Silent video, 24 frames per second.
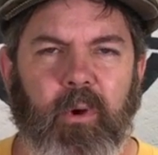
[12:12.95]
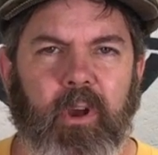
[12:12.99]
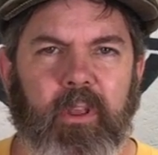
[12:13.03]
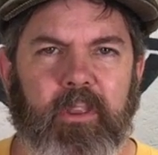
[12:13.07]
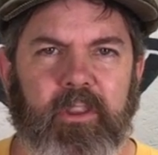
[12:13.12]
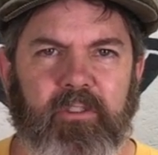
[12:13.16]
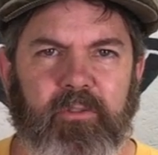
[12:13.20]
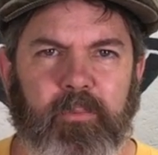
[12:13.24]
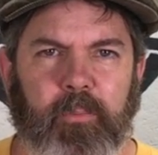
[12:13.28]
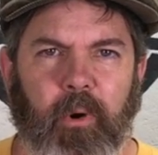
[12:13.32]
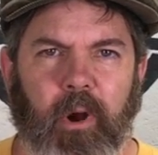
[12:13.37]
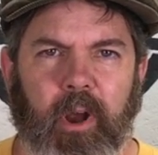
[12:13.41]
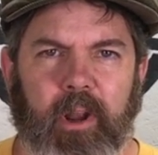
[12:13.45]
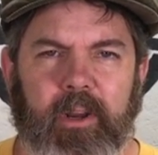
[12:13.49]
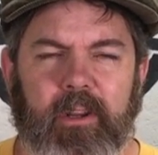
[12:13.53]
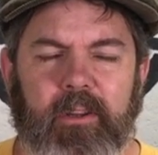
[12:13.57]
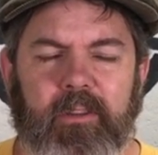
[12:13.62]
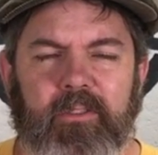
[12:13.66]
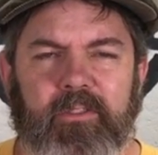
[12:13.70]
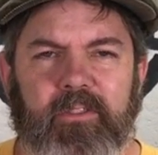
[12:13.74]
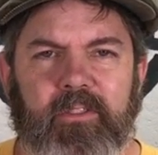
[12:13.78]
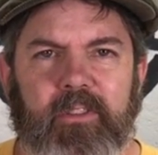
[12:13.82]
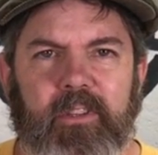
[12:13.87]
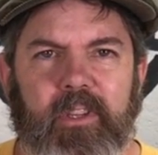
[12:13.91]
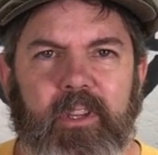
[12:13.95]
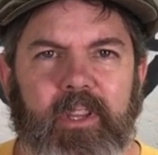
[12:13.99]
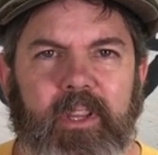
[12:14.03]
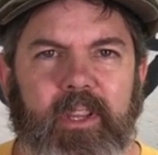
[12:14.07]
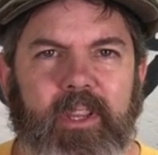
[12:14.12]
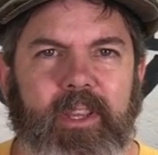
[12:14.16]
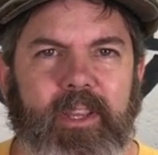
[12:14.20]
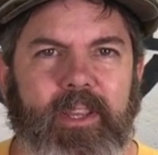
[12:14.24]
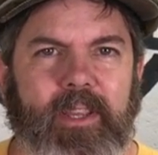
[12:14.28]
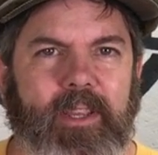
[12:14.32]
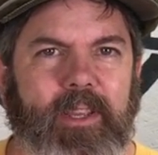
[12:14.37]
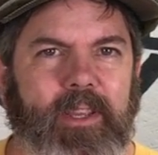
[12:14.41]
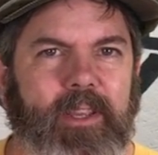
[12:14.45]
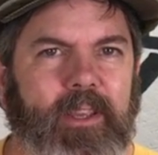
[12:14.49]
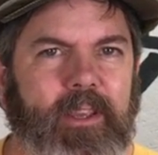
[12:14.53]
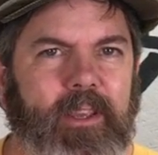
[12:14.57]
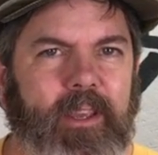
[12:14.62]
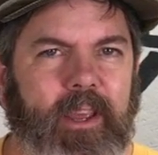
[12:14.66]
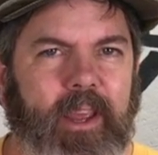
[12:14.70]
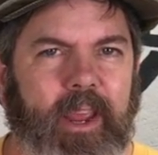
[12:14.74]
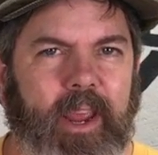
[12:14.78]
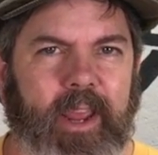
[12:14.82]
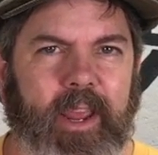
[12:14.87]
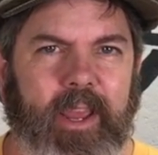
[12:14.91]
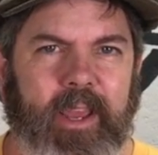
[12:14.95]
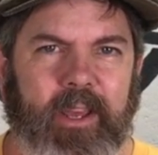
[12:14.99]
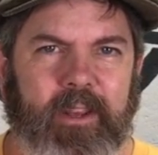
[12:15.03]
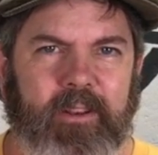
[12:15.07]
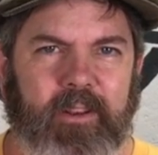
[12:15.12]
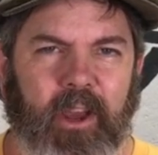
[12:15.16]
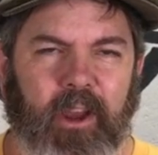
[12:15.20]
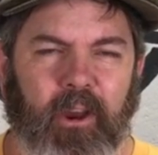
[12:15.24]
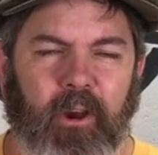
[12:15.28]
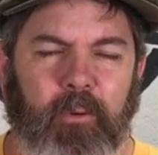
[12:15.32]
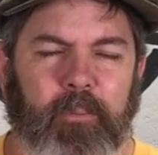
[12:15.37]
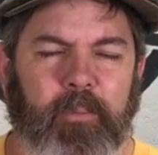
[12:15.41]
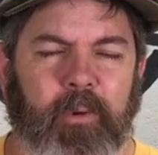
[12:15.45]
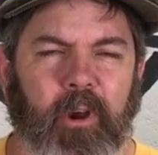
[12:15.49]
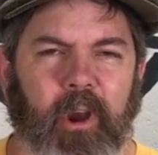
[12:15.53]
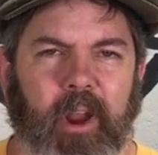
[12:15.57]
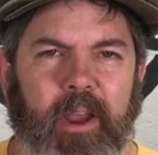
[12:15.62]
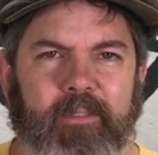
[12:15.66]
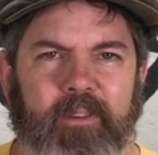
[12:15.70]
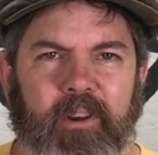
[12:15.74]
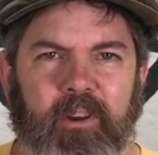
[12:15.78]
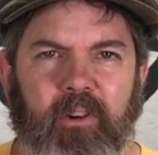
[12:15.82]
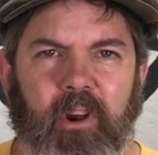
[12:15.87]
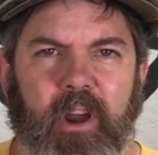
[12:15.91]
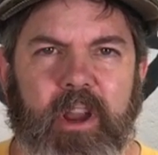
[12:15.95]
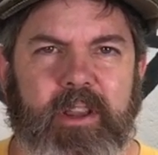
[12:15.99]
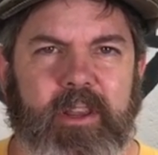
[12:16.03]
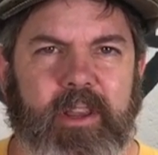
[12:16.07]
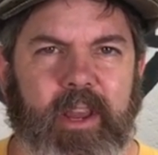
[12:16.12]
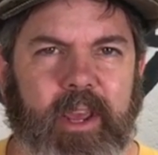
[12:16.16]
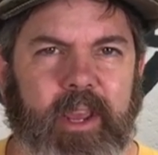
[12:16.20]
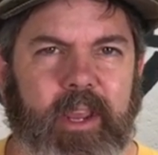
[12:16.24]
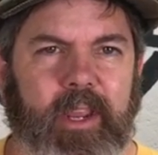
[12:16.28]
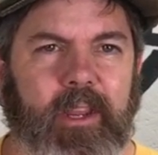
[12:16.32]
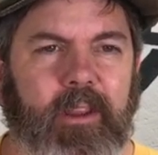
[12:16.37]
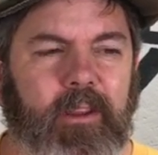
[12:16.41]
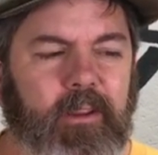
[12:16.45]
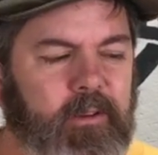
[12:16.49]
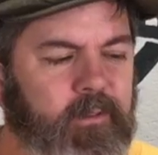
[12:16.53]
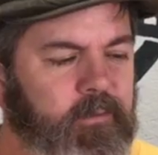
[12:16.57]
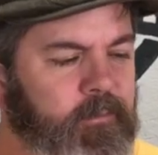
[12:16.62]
all these products, and I hope you're having a great day.